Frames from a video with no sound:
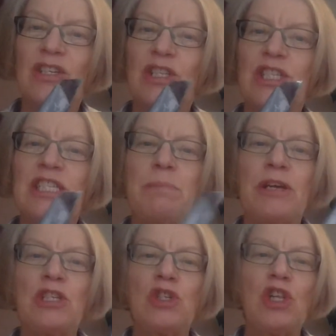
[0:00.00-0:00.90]
got a
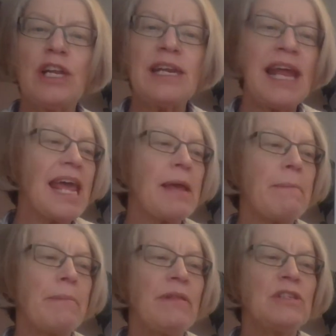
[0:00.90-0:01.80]
special name,